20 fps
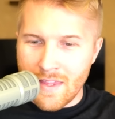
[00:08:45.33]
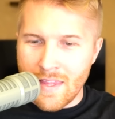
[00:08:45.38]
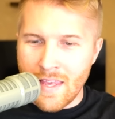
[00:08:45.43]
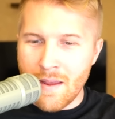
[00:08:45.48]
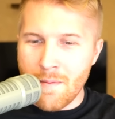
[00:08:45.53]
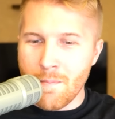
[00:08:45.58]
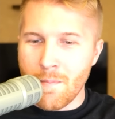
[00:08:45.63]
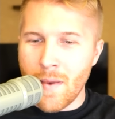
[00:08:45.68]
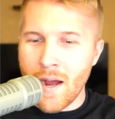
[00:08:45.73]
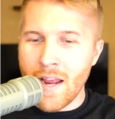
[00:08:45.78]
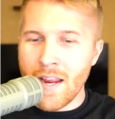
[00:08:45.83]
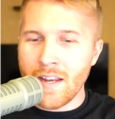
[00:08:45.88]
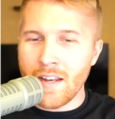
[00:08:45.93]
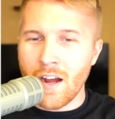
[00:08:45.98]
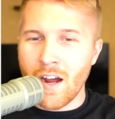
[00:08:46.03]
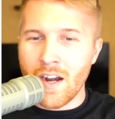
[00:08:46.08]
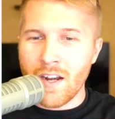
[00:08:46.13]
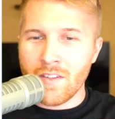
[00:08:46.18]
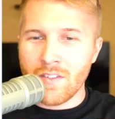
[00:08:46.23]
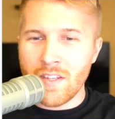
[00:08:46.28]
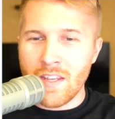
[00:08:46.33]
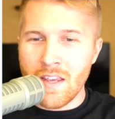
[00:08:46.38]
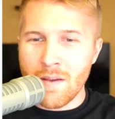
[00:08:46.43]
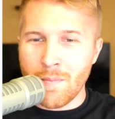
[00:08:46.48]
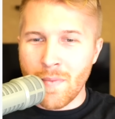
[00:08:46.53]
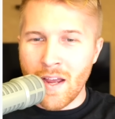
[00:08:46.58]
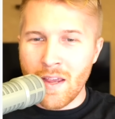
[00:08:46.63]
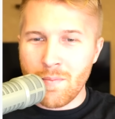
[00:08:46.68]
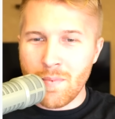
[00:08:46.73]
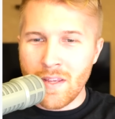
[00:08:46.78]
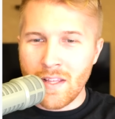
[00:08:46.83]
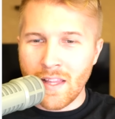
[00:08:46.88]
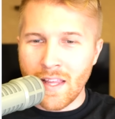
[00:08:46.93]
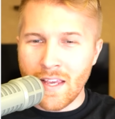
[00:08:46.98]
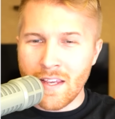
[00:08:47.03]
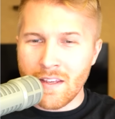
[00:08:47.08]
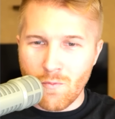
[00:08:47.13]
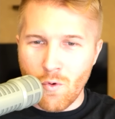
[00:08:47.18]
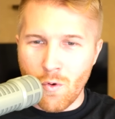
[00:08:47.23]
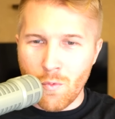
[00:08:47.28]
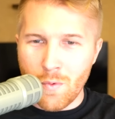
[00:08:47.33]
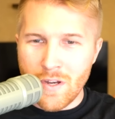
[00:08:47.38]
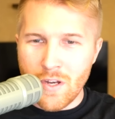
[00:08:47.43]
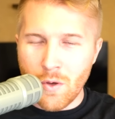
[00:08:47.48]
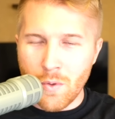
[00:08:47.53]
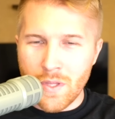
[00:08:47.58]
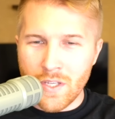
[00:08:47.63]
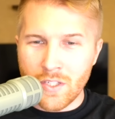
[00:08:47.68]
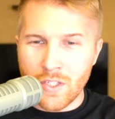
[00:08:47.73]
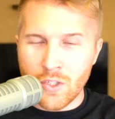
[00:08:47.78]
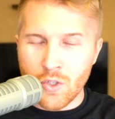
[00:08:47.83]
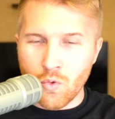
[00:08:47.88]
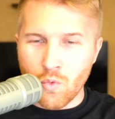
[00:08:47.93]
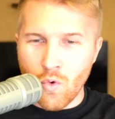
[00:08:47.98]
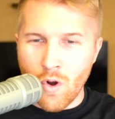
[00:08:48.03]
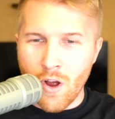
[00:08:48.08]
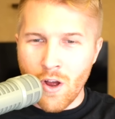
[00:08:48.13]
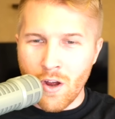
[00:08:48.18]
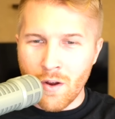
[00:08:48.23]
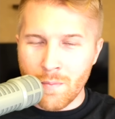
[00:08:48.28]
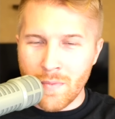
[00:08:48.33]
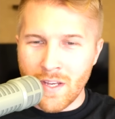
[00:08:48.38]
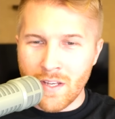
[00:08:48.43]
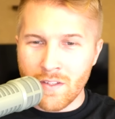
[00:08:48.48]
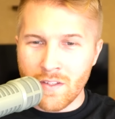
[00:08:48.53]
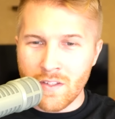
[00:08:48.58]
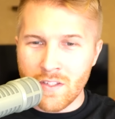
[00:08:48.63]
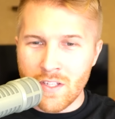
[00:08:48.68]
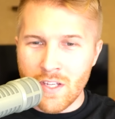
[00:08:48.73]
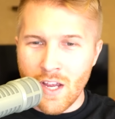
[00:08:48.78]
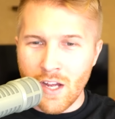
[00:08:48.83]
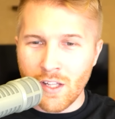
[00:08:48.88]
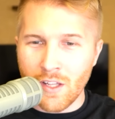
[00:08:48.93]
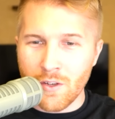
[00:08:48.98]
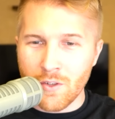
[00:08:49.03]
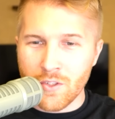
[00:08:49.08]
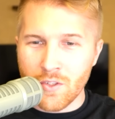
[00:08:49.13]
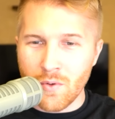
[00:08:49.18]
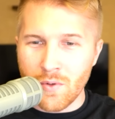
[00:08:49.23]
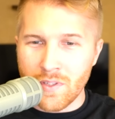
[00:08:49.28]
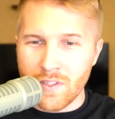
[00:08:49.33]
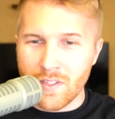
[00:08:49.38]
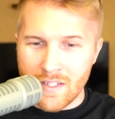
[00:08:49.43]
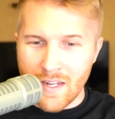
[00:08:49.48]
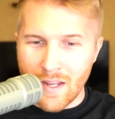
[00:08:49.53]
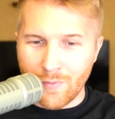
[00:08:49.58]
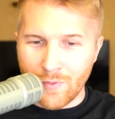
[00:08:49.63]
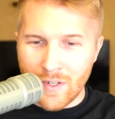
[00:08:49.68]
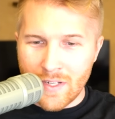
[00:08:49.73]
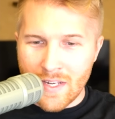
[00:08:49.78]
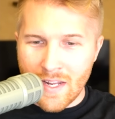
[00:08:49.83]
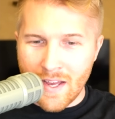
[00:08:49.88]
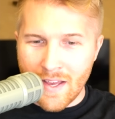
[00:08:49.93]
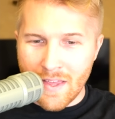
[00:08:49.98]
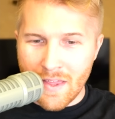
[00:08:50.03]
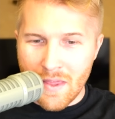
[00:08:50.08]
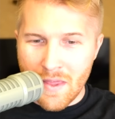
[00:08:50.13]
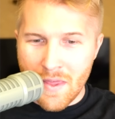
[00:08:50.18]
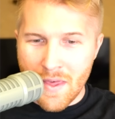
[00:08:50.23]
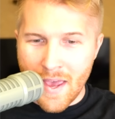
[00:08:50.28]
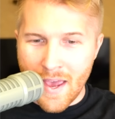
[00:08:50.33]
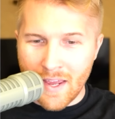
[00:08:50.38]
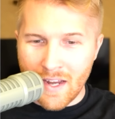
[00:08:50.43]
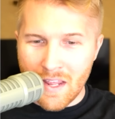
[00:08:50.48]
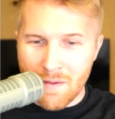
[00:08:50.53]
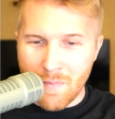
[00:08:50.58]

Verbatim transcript: They might, honestly, it might be like, well, we know this is wrong because it's yellow, so it's definitely not that.